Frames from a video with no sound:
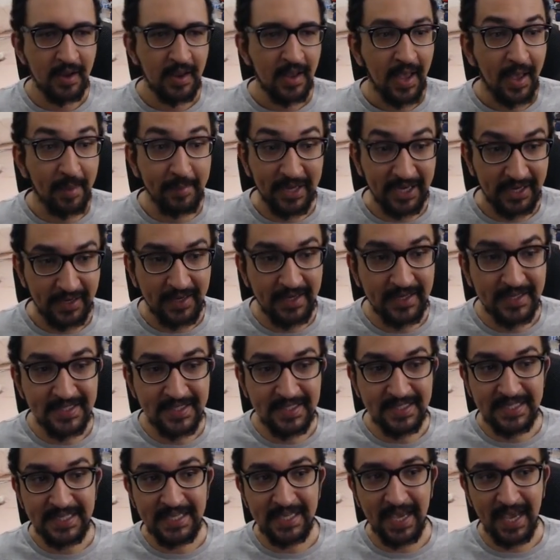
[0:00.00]
I mean, in the
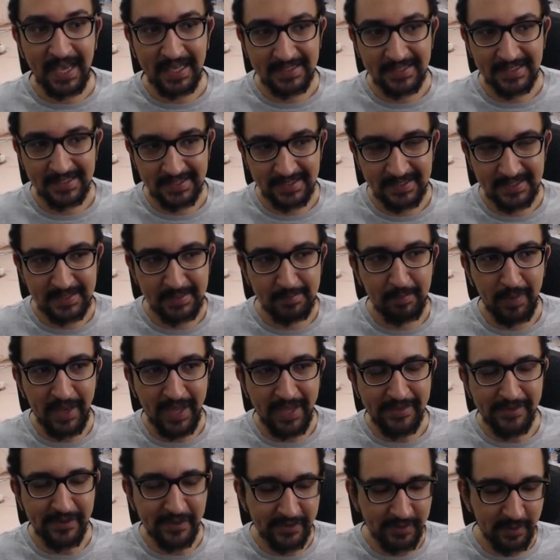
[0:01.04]
z-axis. In
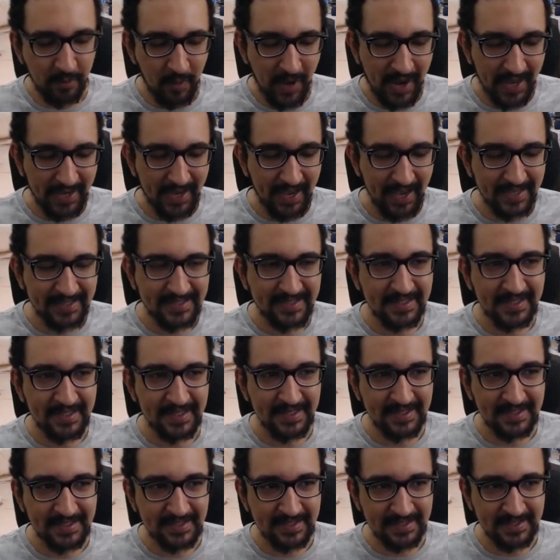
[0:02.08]
Blender, the y-axis
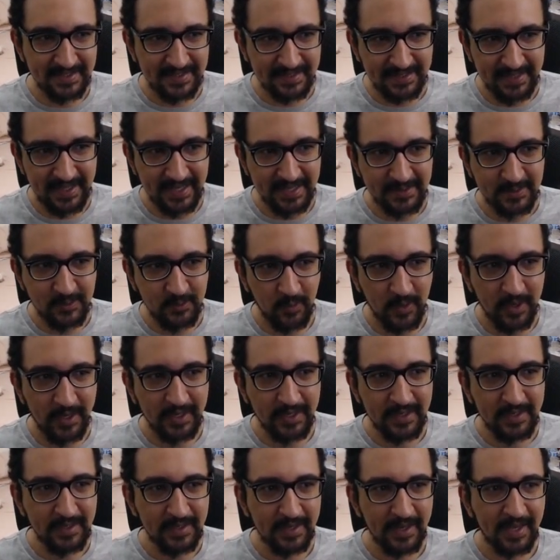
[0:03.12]
is this
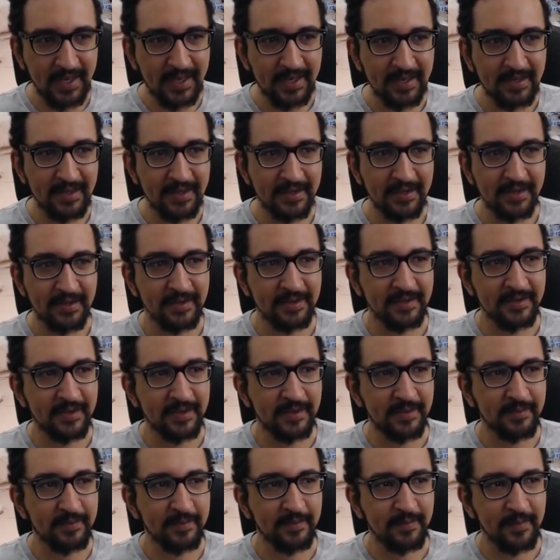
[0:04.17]
one, and the
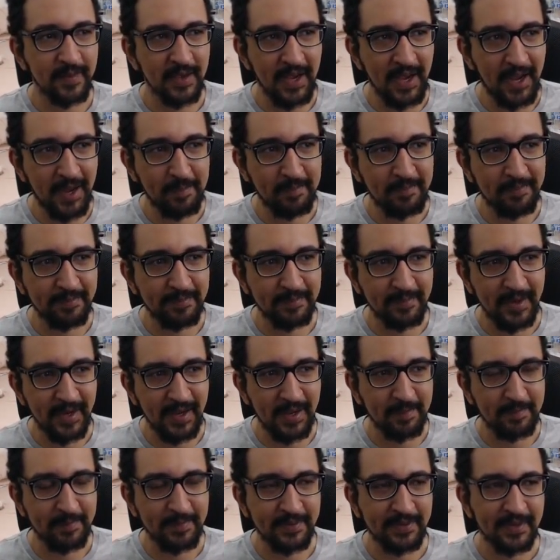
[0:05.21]
up
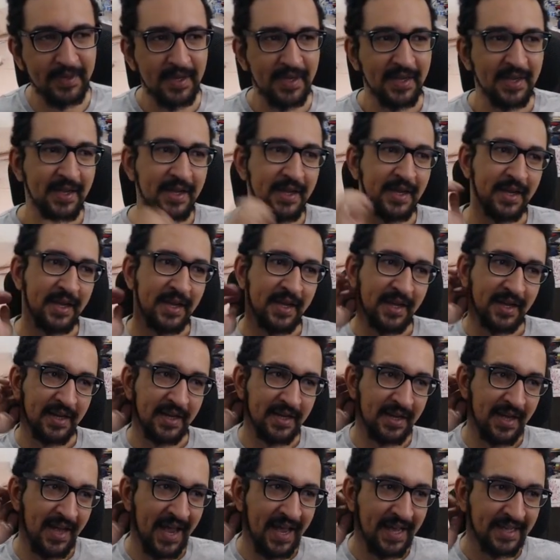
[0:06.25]

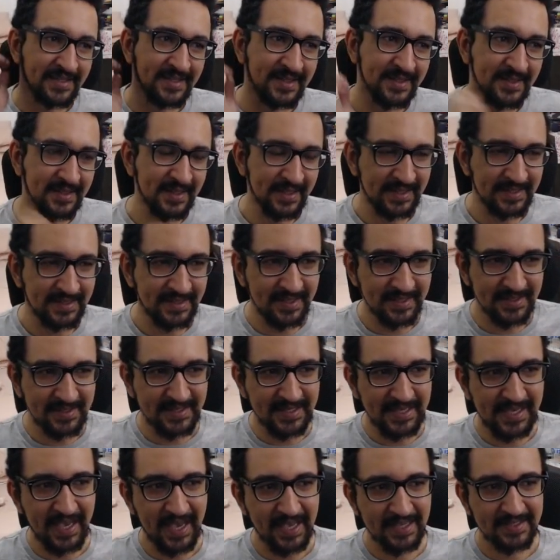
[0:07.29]
axis is the
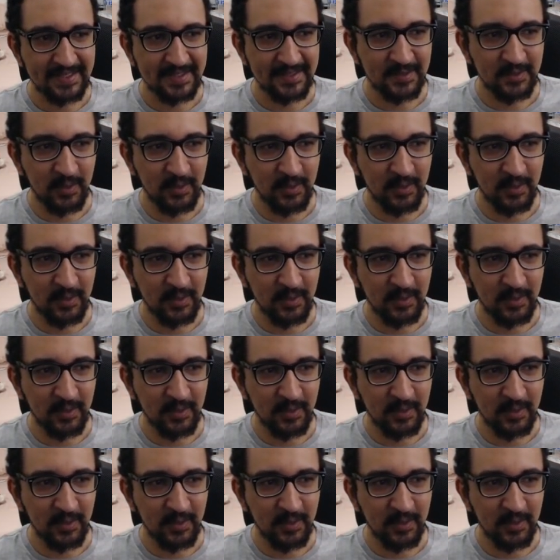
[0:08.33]
z-axis.